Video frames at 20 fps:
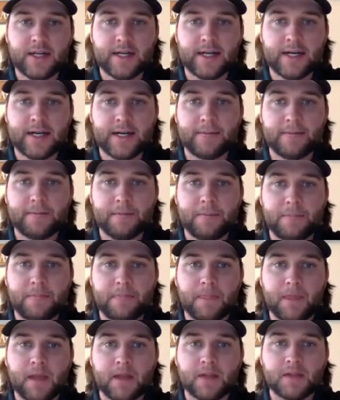
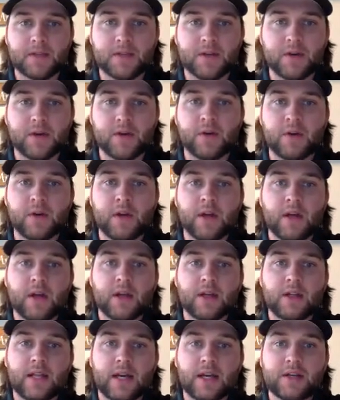And so
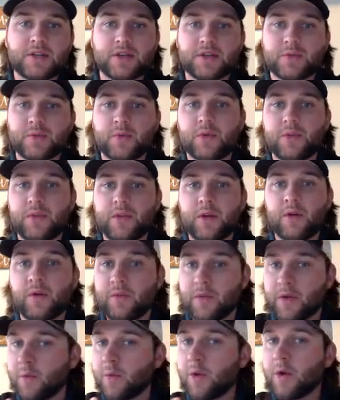lectures,
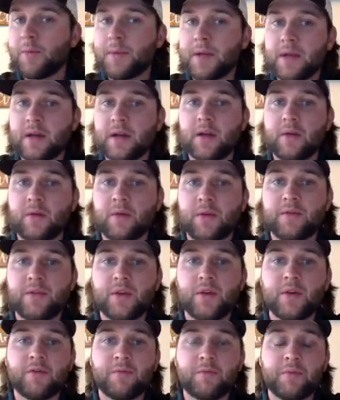there will be a
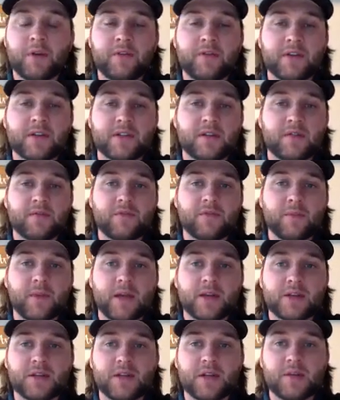review of previous
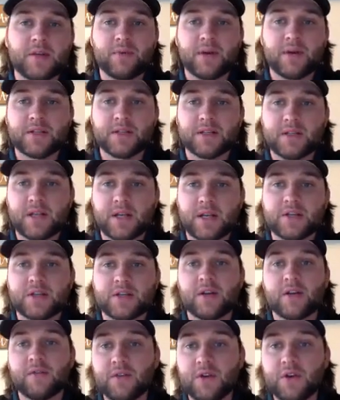information and
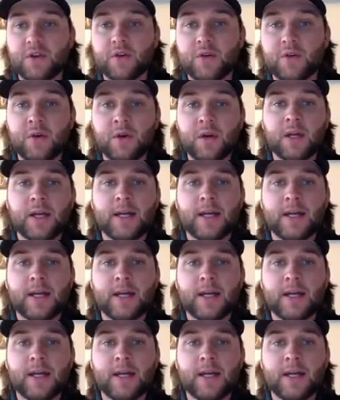presentation of new,